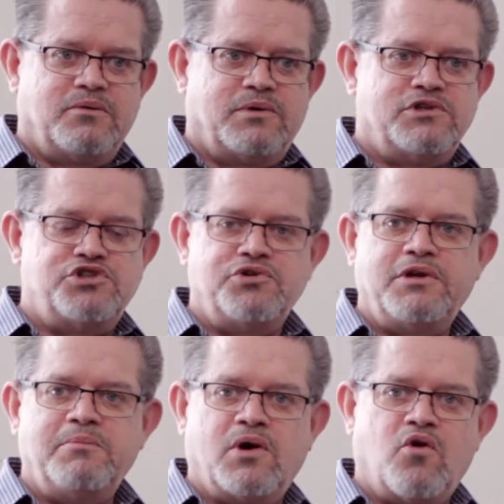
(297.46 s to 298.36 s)
where
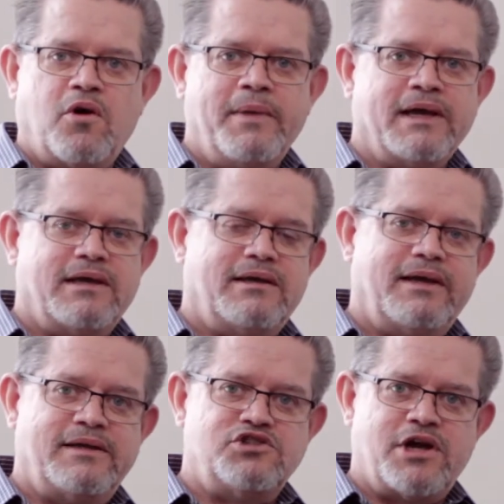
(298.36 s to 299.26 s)
Judy McCormick
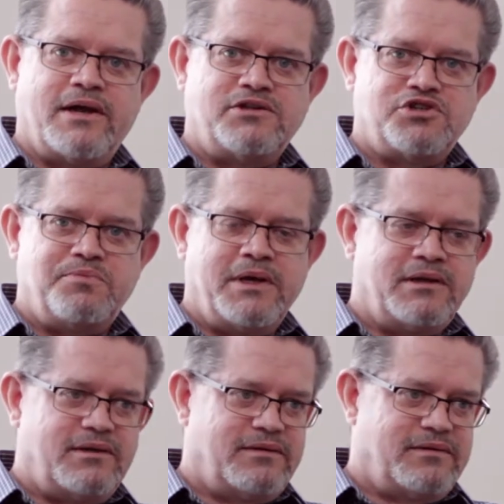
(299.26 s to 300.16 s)
and John
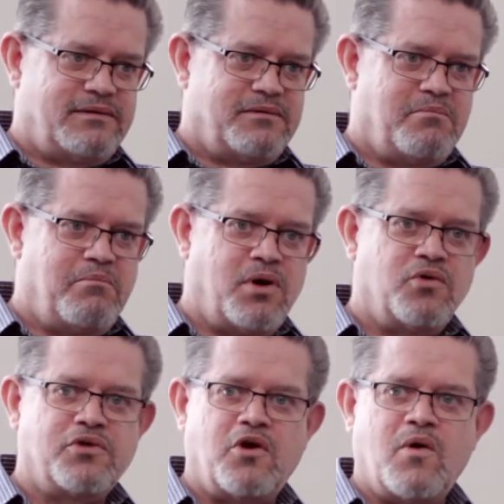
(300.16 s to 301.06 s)
Schmidt
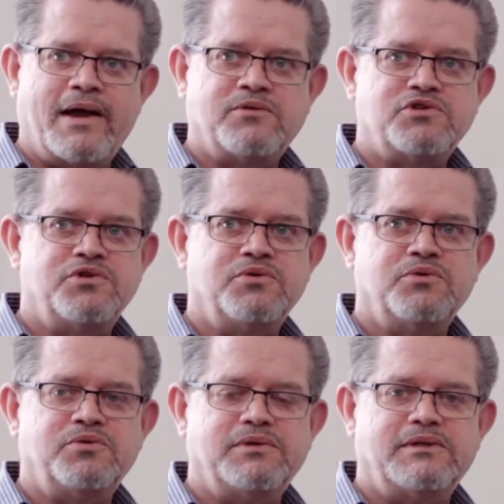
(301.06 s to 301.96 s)
both go out
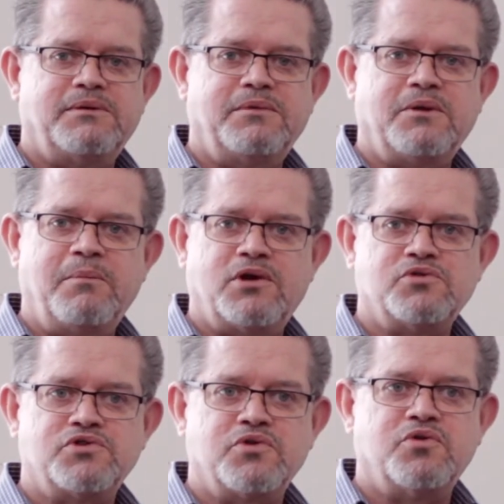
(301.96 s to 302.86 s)
to the middle
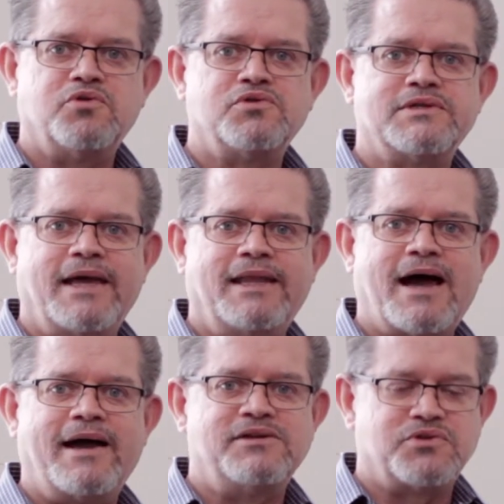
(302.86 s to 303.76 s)
schools and the
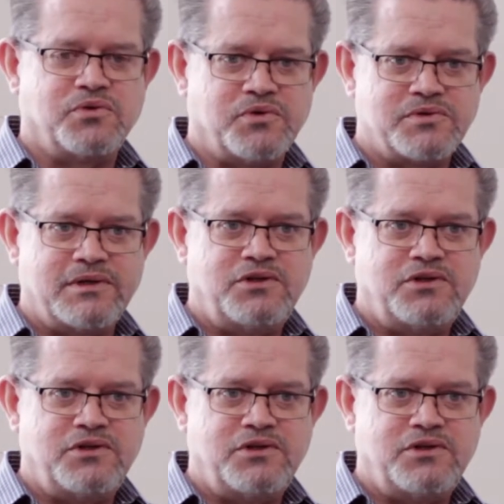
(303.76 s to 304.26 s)
high schools